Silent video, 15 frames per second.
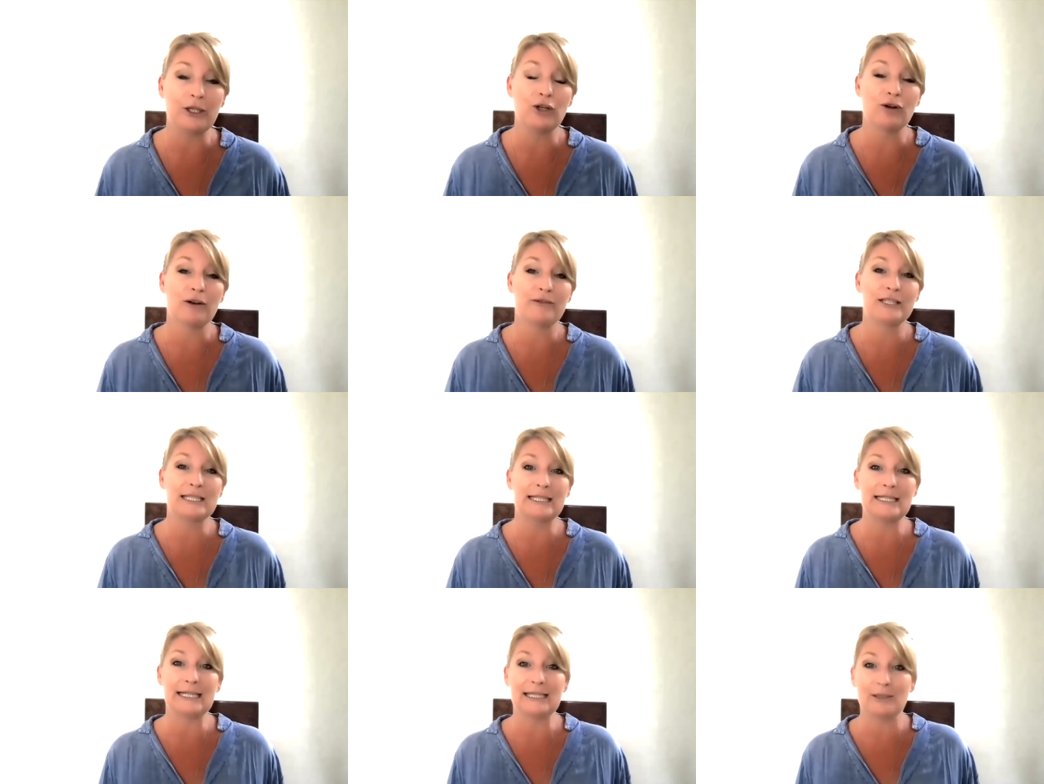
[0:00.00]
You're
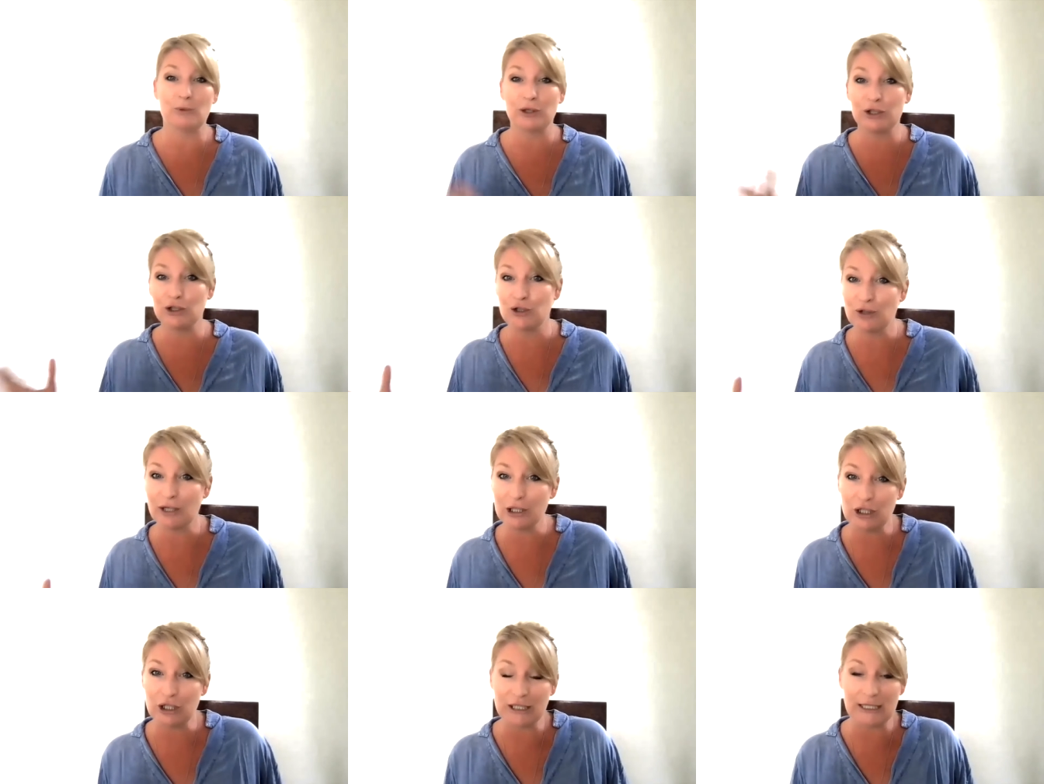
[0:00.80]
obviously dealing with
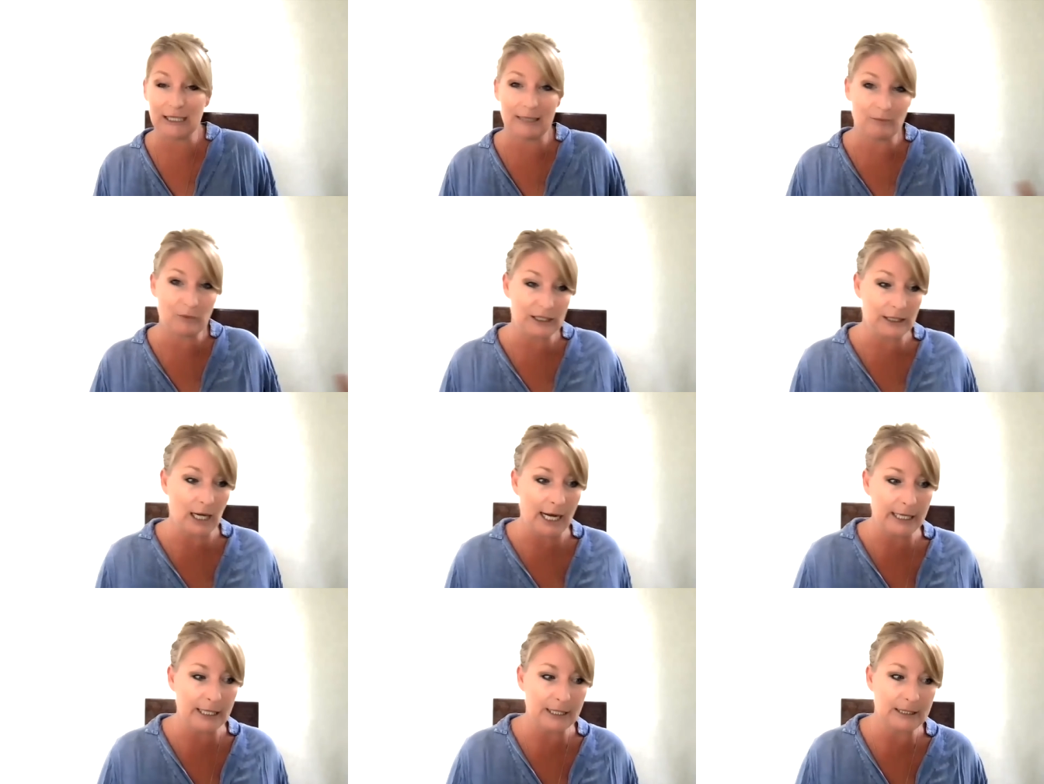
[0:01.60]
construction team,
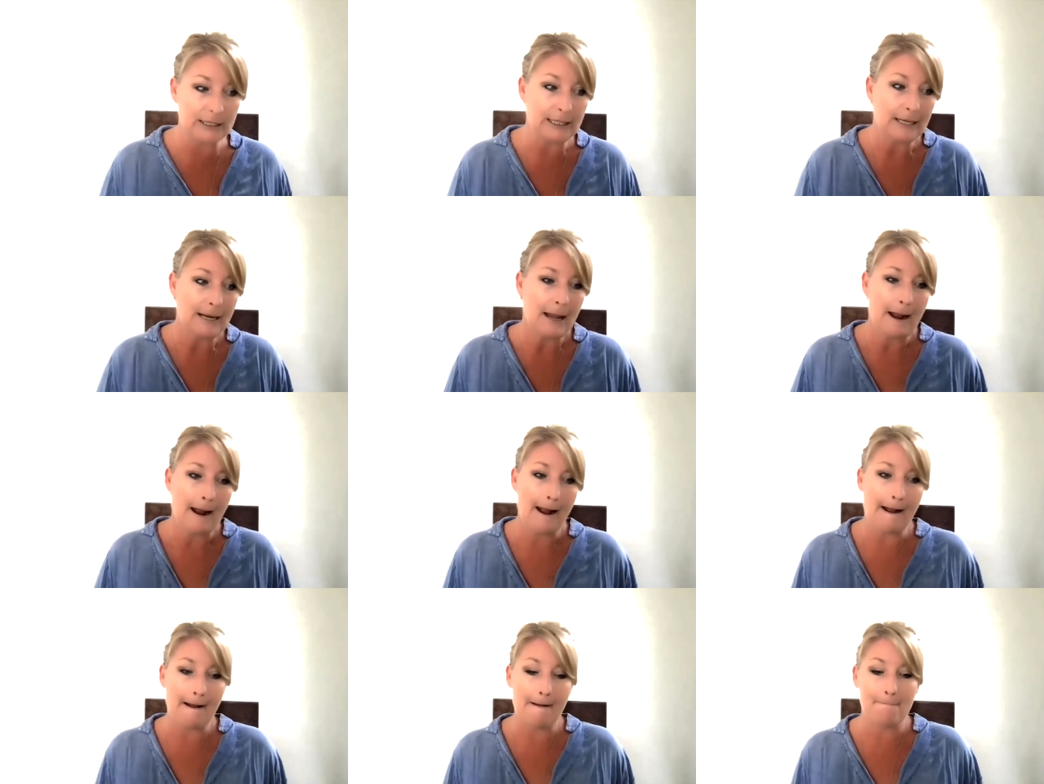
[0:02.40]
designers,
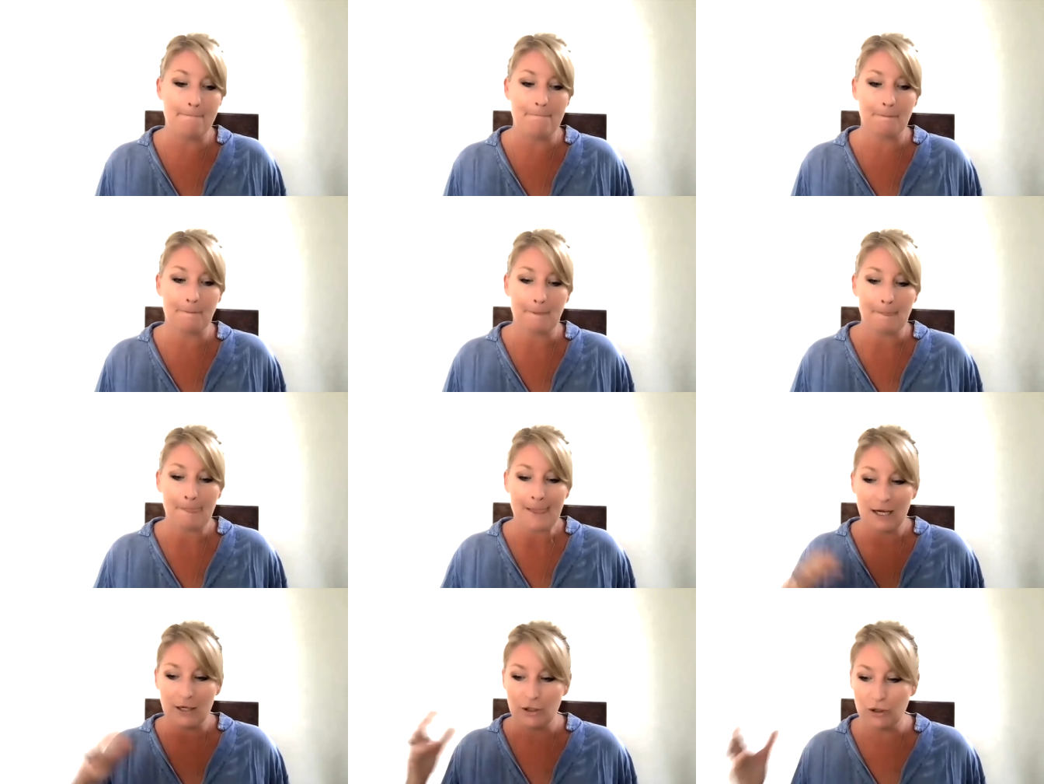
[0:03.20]

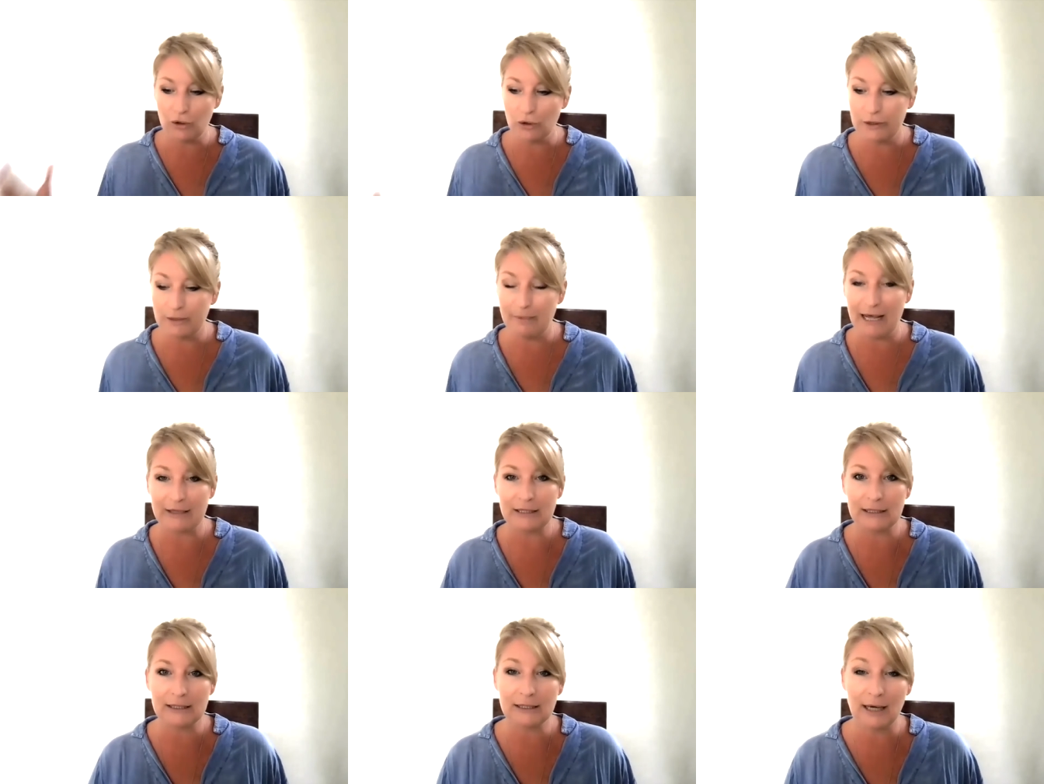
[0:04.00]
you know, the
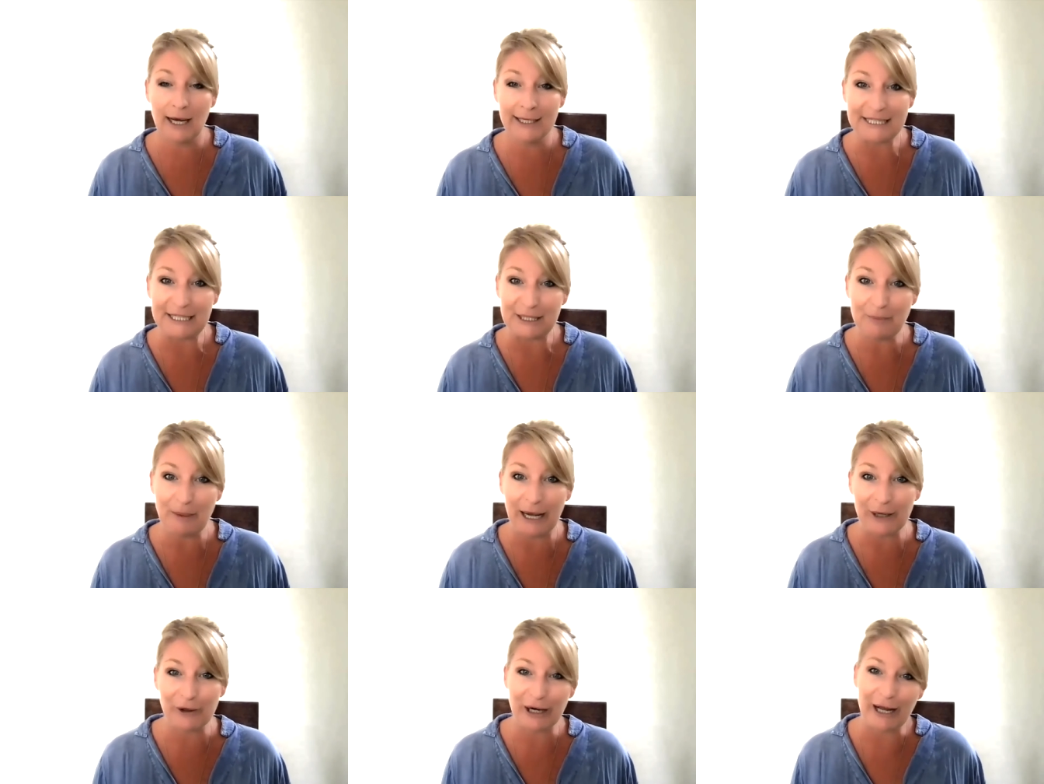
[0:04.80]
maths and science and the
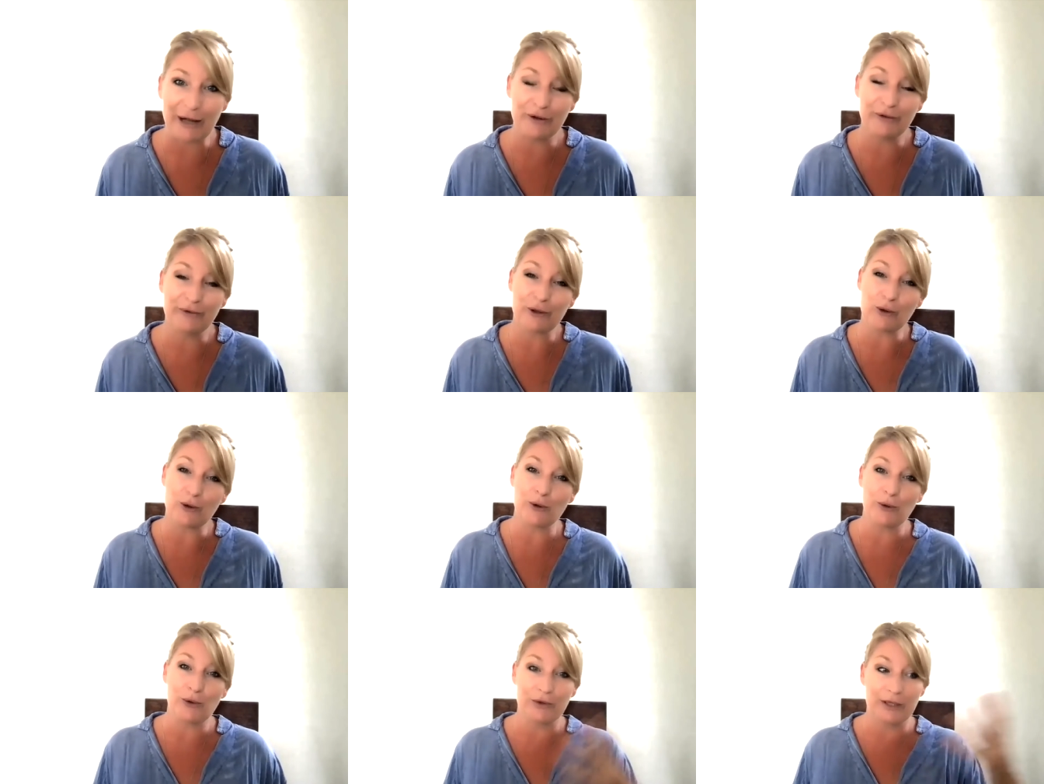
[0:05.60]
background of it
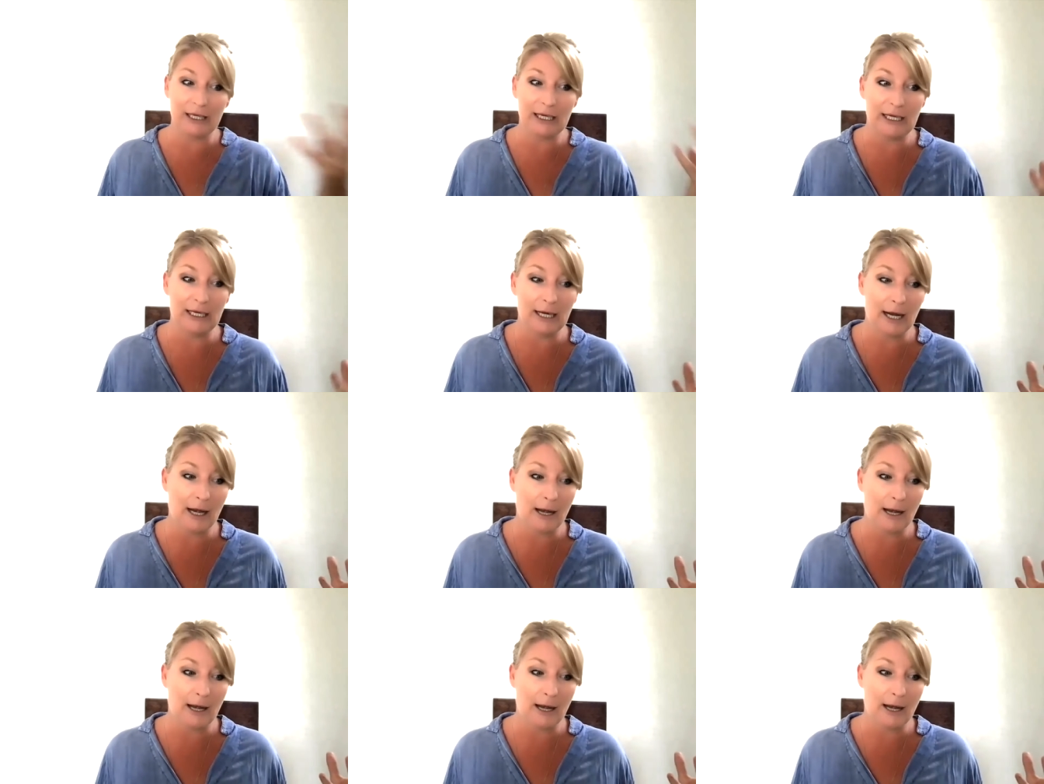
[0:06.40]
all, the